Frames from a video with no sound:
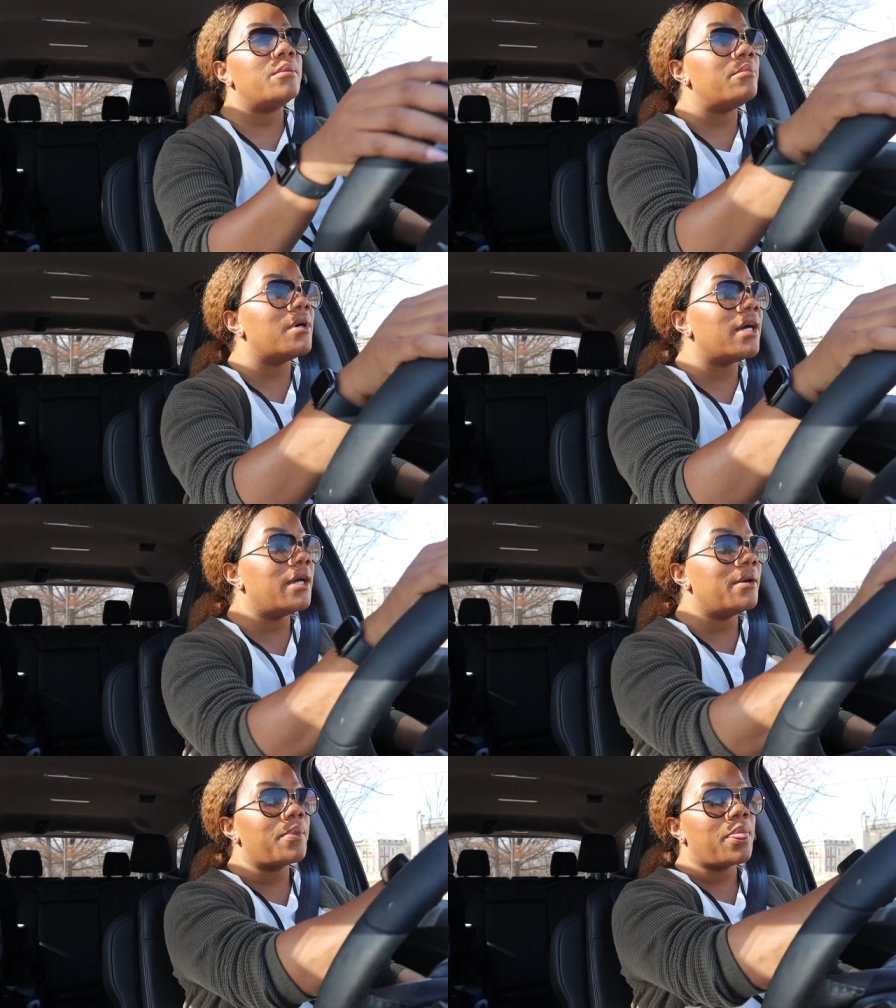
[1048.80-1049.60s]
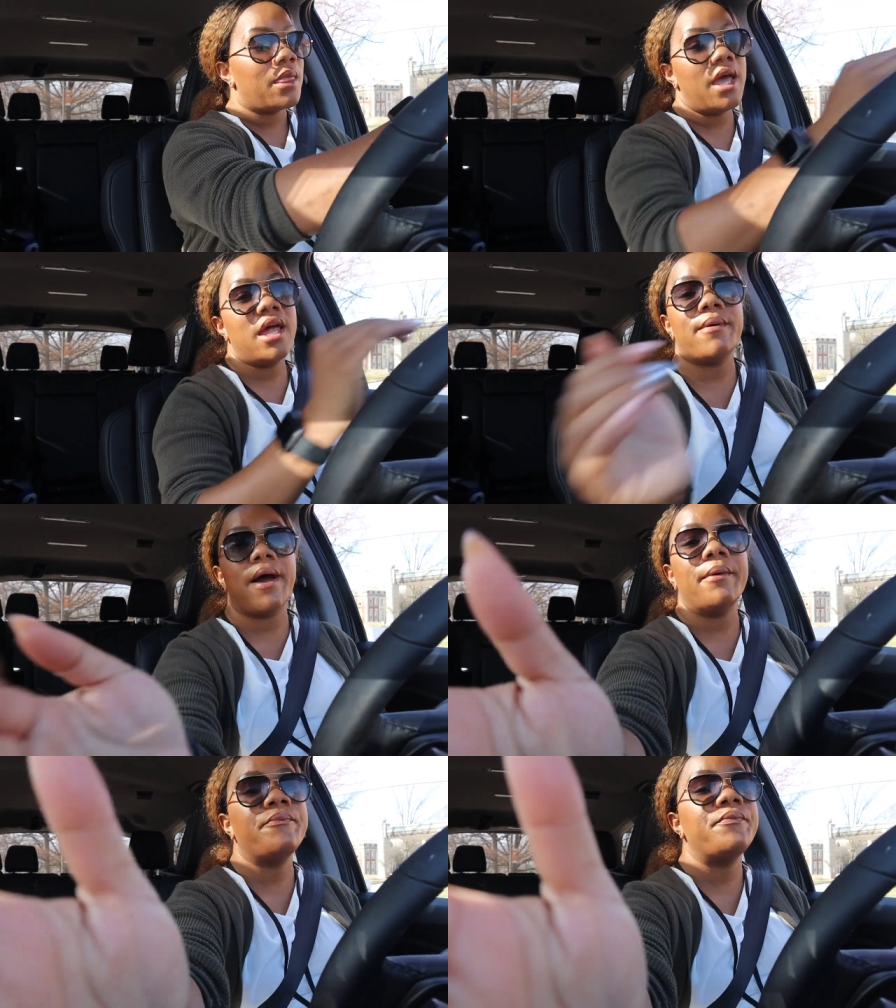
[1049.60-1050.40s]
But
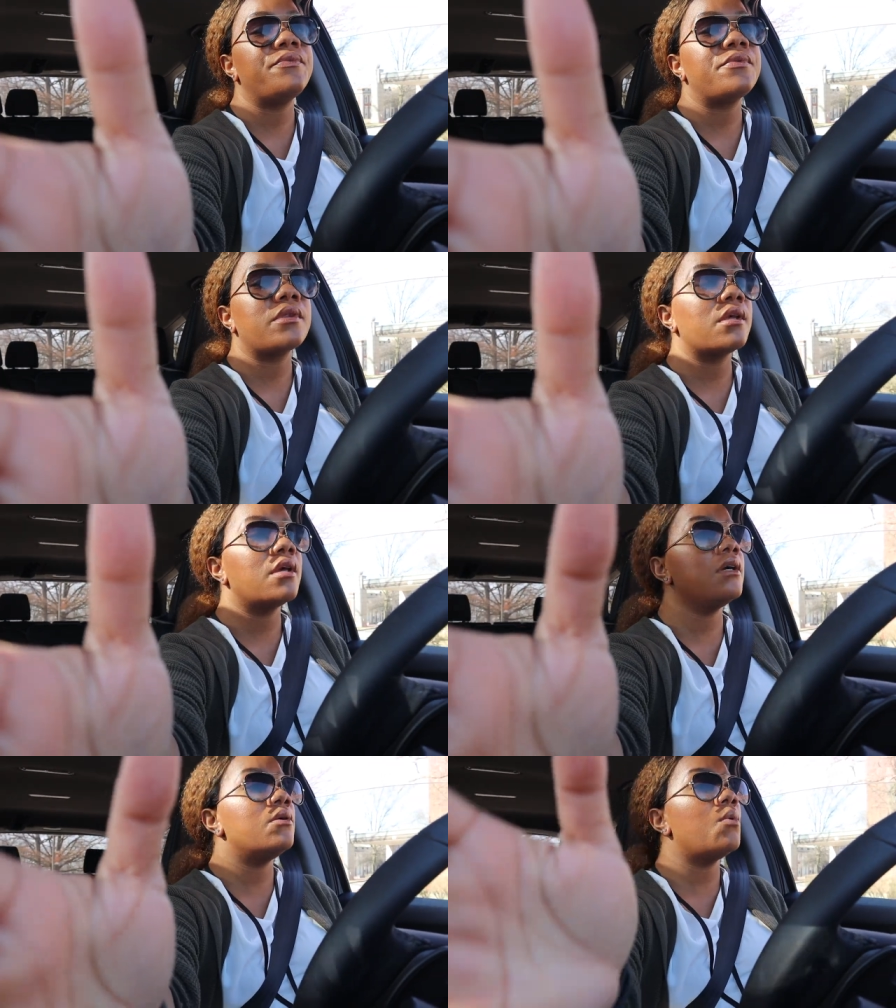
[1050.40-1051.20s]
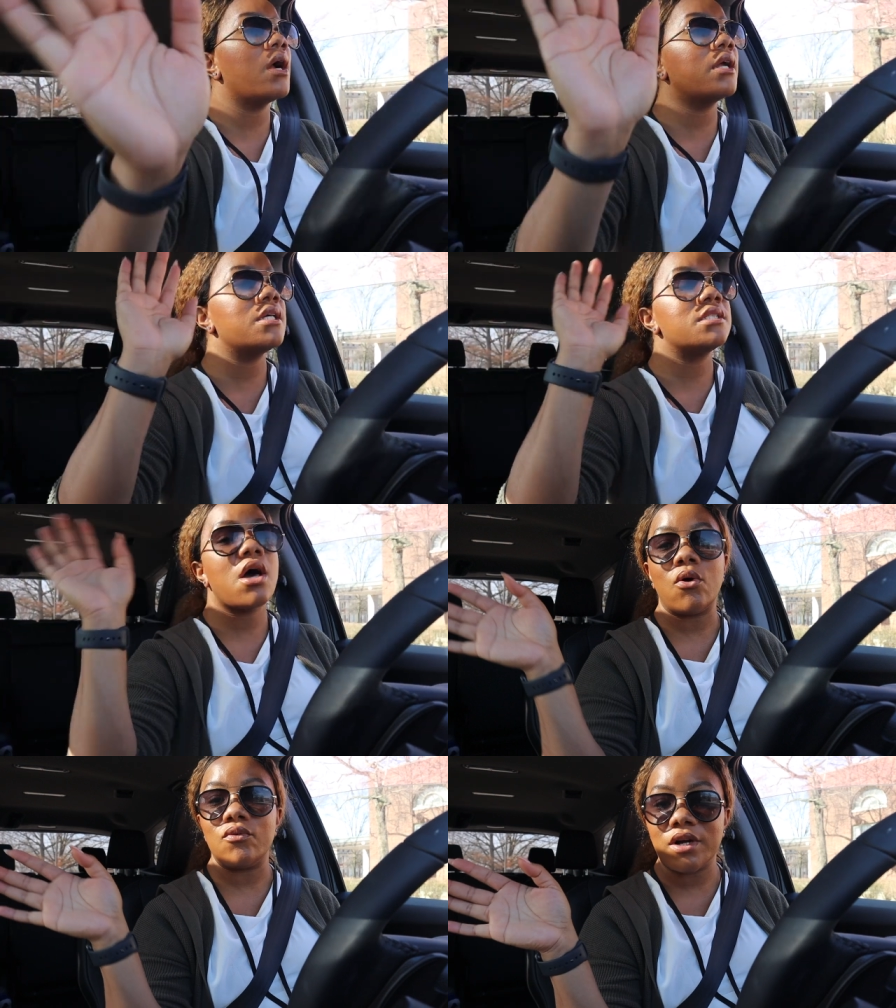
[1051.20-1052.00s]
anyway, work is
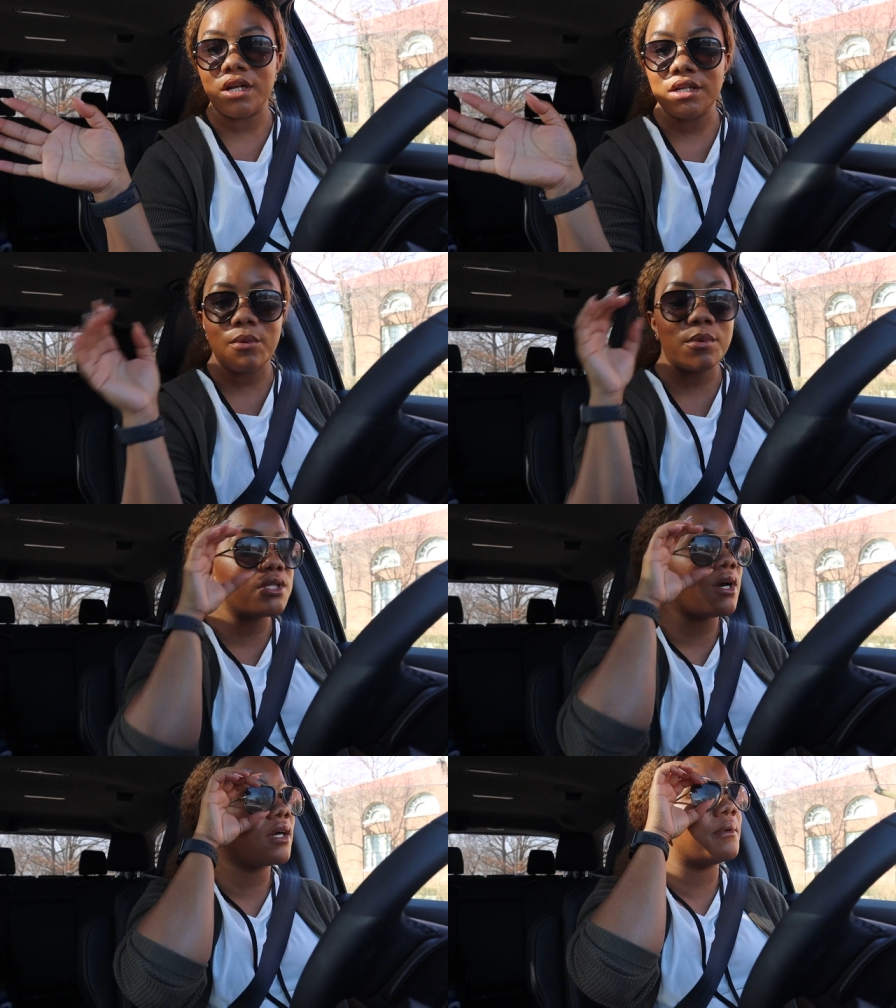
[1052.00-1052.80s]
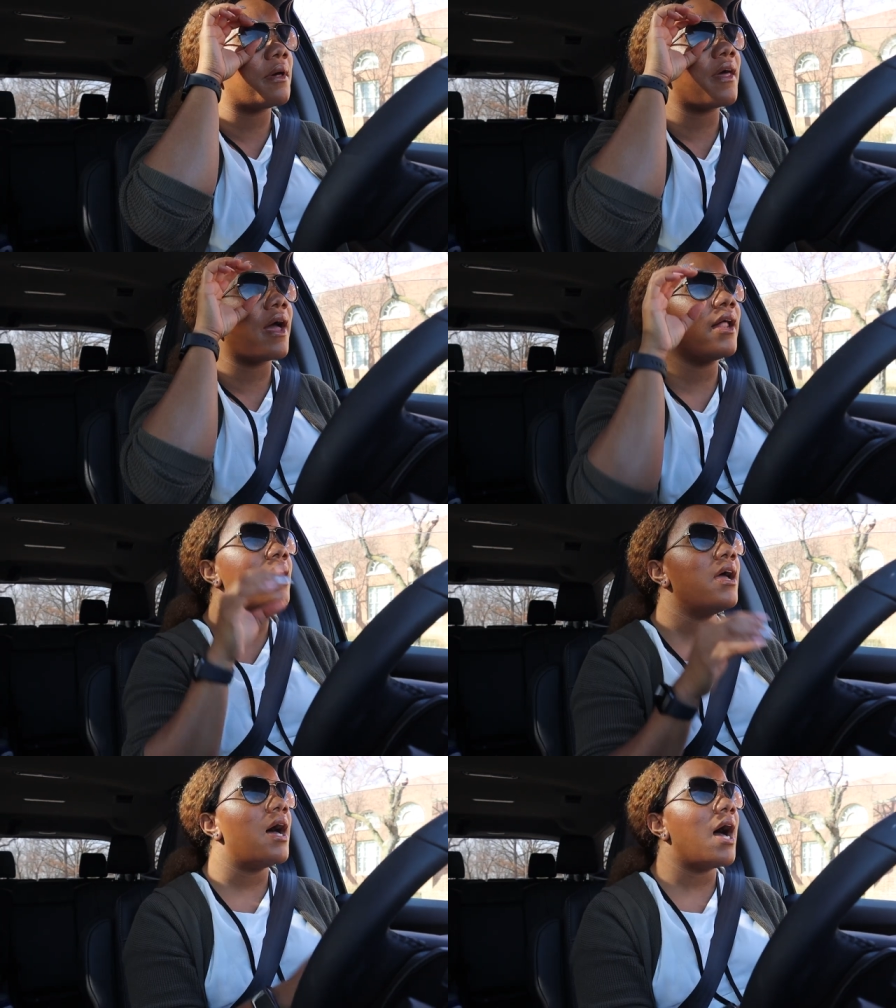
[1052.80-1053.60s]
over. No more talking about that.
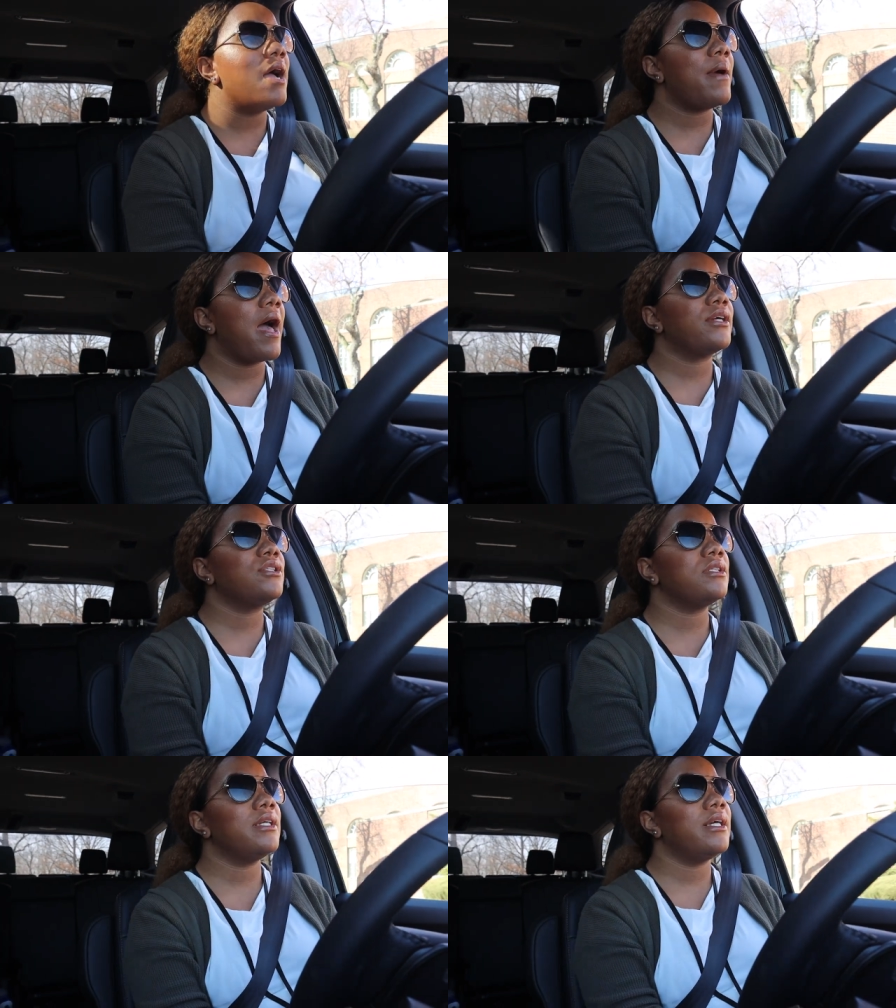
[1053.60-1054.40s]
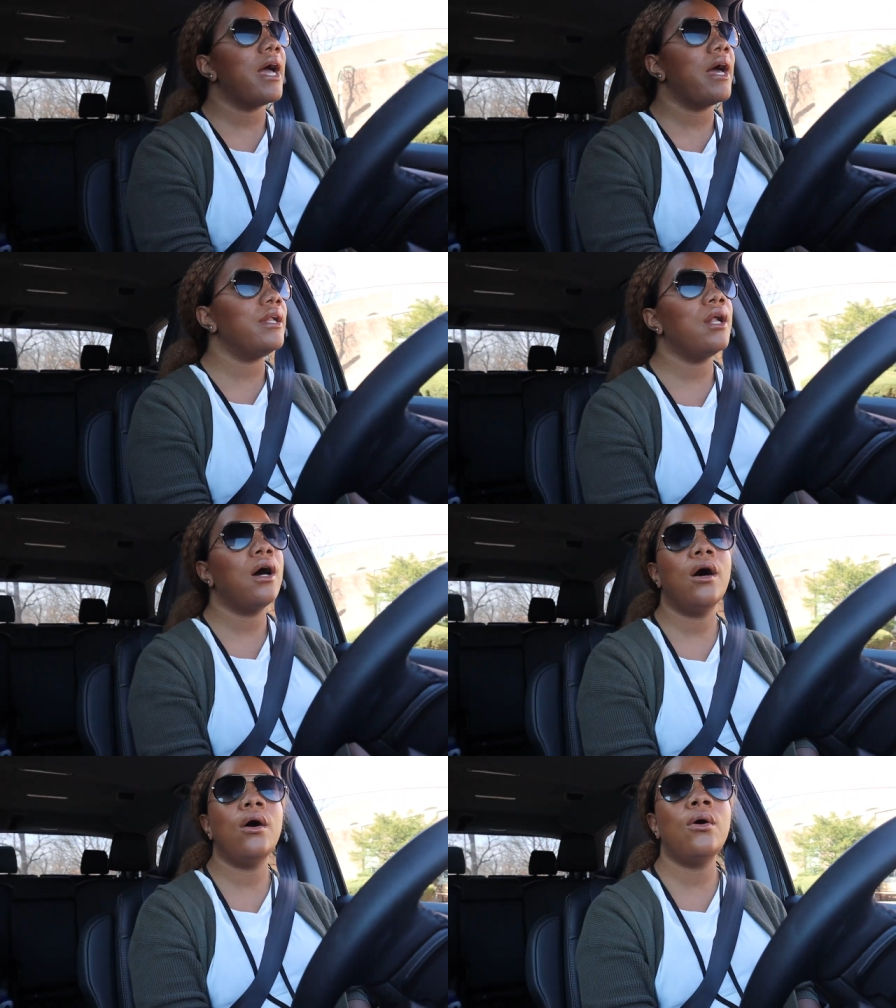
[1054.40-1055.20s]
I am actually headed
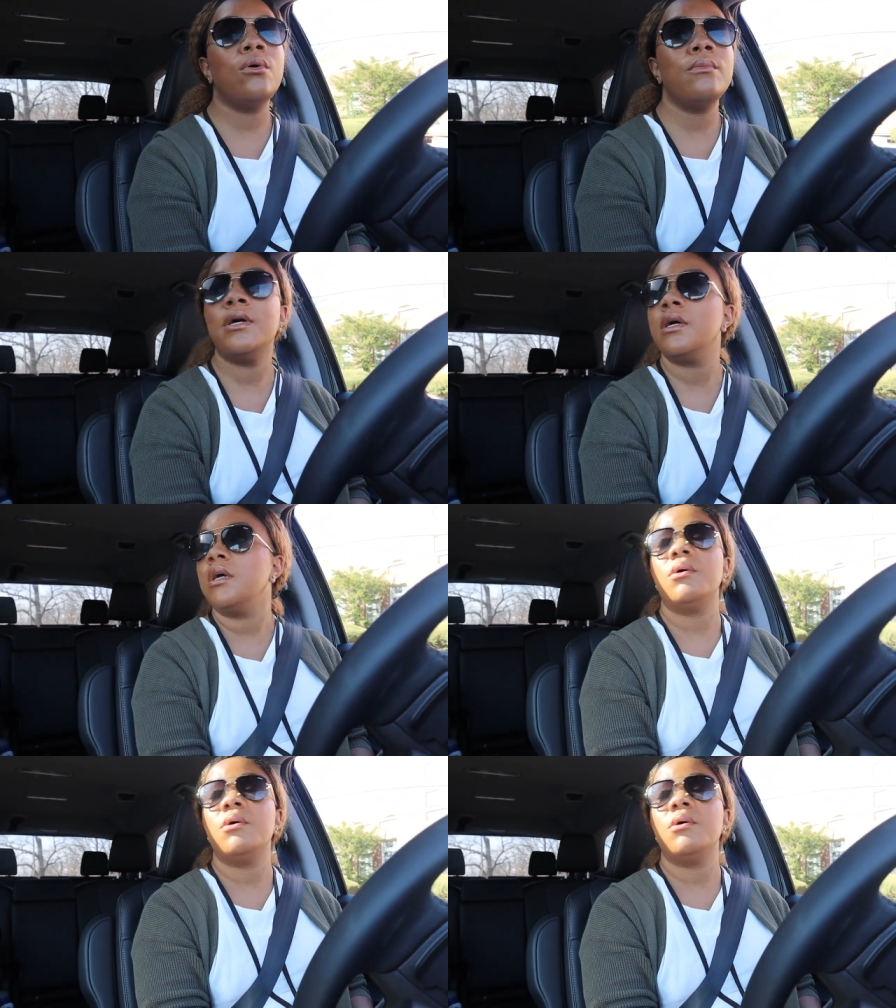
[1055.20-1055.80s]
home.